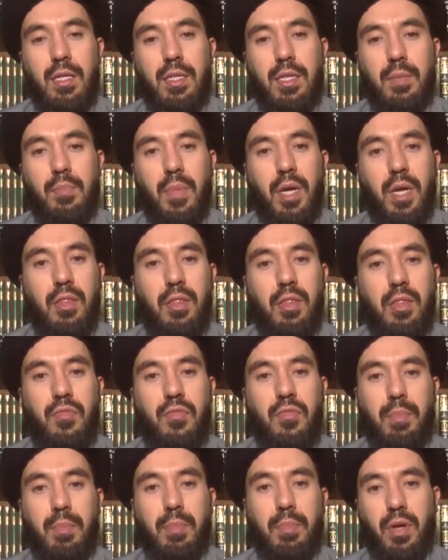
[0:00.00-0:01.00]
month of
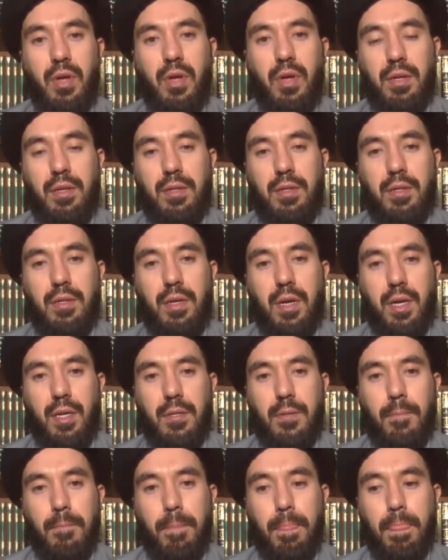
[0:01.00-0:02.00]
Ramadan,
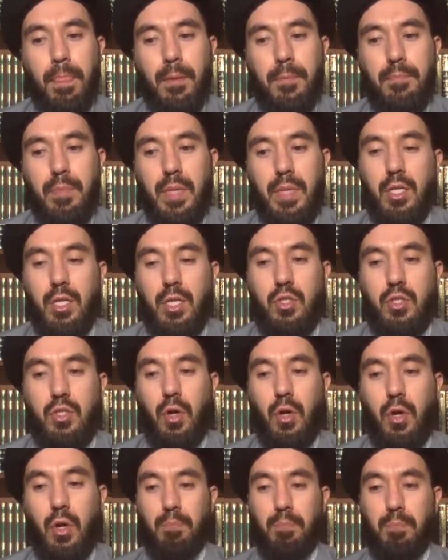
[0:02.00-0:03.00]
right?
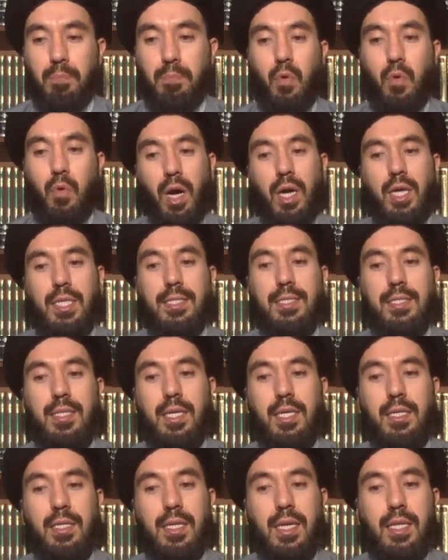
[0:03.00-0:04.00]
So Quran is
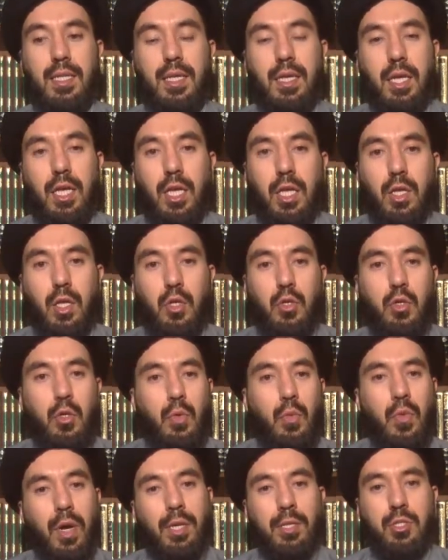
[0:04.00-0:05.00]
saying that
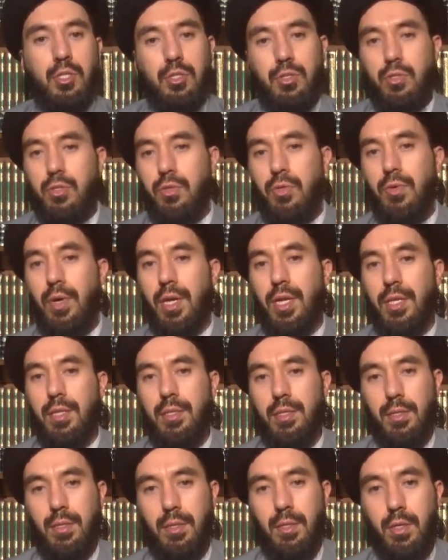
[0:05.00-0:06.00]
you want to do it,
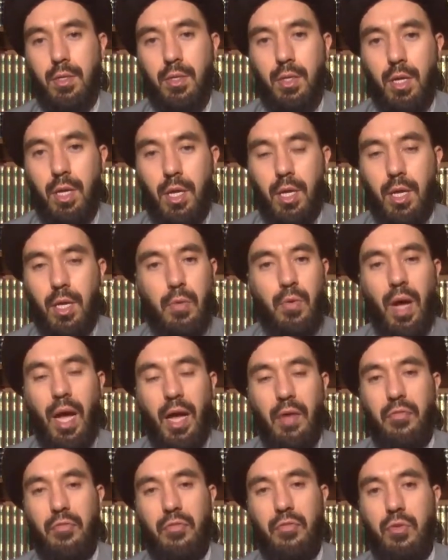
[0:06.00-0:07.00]
and you
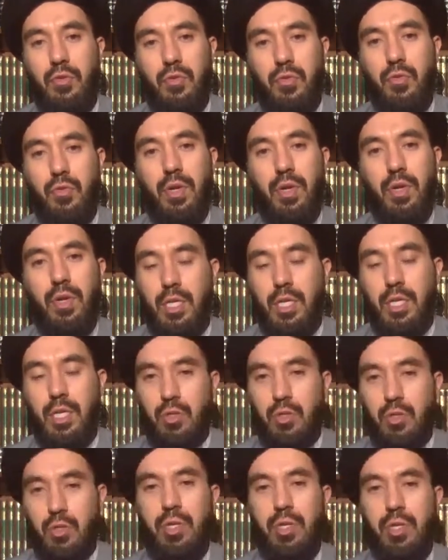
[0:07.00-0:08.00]
have to do it, and
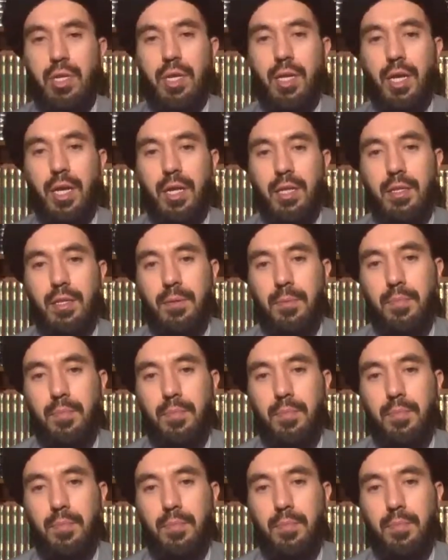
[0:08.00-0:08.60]
you're doing it.